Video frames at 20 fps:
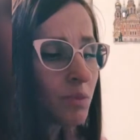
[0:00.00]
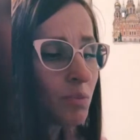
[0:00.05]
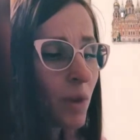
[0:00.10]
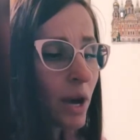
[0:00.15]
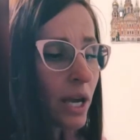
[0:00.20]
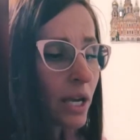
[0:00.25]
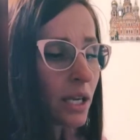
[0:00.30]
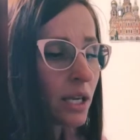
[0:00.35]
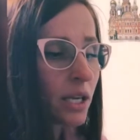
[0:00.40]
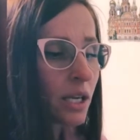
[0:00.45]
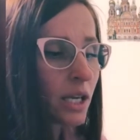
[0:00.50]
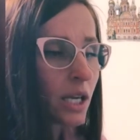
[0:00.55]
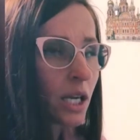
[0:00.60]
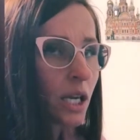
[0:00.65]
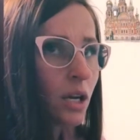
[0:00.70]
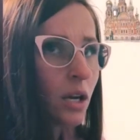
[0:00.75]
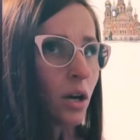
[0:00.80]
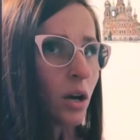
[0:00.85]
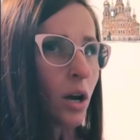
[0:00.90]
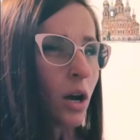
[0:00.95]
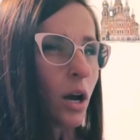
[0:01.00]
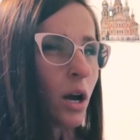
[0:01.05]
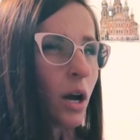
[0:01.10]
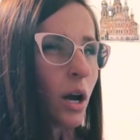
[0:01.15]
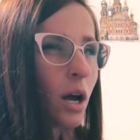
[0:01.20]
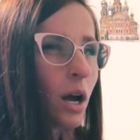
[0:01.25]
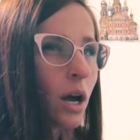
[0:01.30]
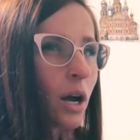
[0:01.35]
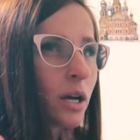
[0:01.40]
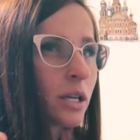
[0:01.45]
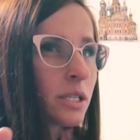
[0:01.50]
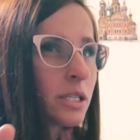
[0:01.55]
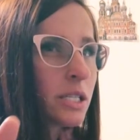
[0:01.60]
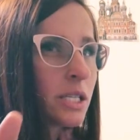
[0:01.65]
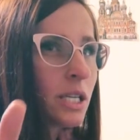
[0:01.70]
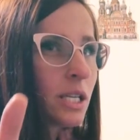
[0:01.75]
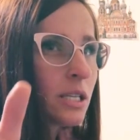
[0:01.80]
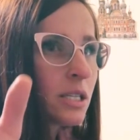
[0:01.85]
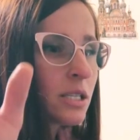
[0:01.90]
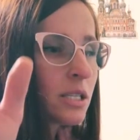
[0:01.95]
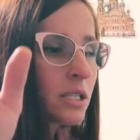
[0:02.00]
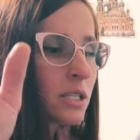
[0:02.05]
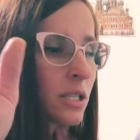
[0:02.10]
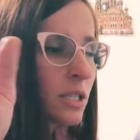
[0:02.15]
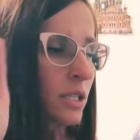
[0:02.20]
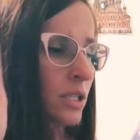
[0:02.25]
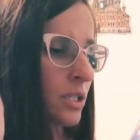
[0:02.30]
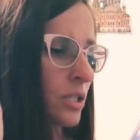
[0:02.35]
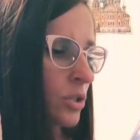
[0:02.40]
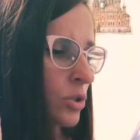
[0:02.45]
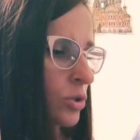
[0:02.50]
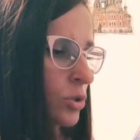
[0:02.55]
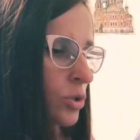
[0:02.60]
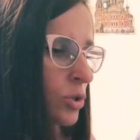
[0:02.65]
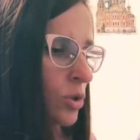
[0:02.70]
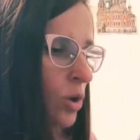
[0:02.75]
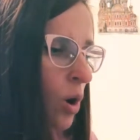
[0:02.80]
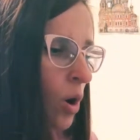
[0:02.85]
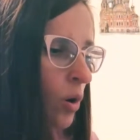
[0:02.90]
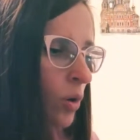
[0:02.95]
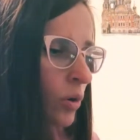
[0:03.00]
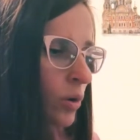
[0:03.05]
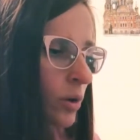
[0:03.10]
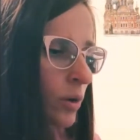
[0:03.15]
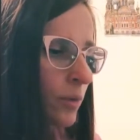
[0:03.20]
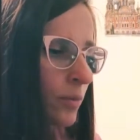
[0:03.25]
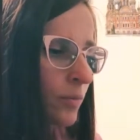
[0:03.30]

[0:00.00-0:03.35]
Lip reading: might hear a distant song,